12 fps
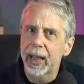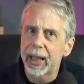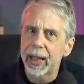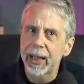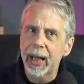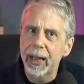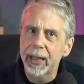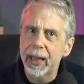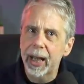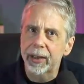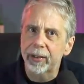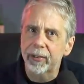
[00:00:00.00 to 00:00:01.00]
In any
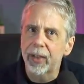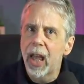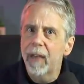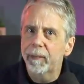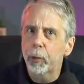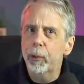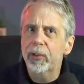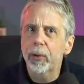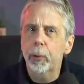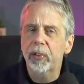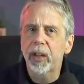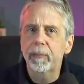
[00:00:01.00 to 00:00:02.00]
case, the
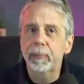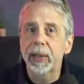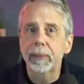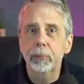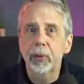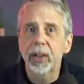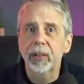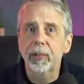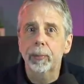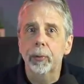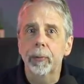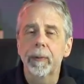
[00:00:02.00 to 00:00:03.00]
results have been
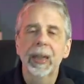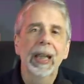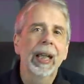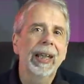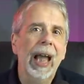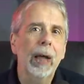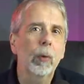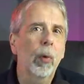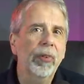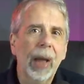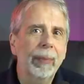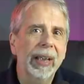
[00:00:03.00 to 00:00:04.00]
predictable. Now,
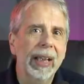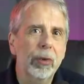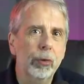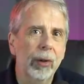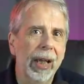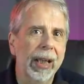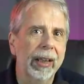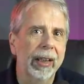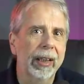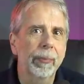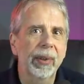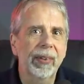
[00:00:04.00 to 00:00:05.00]
what's happening in Sri Lanka
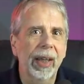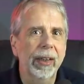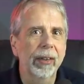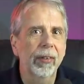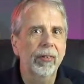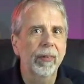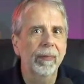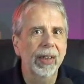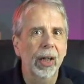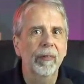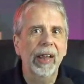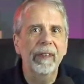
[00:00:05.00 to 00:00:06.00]
can be taken as
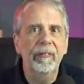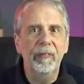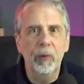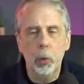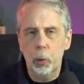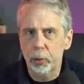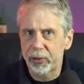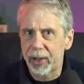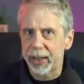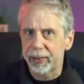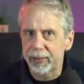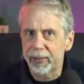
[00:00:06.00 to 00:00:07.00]
something of a
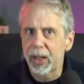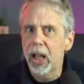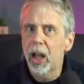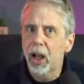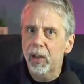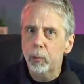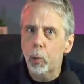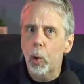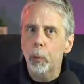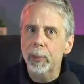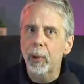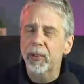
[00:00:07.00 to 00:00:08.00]
foretaste of
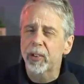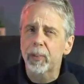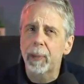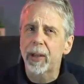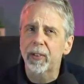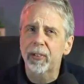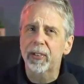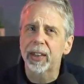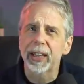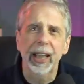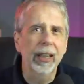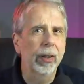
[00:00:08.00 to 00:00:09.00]
what we might expect to
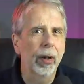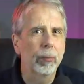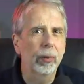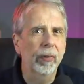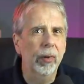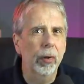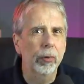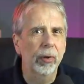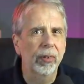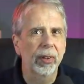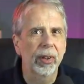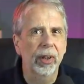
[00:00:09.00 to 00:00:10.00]
see in a number of
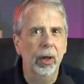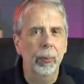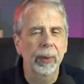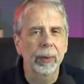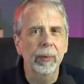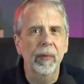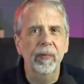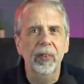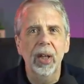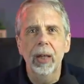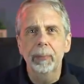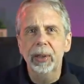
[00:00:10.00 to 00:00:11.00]
countries in the coming months
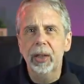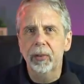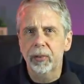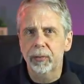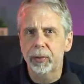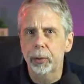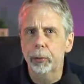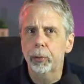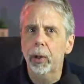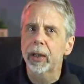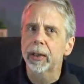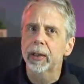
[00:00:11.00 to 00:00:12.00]
because of
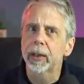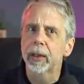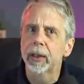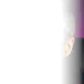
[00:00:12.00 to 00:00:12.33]
Ukraine.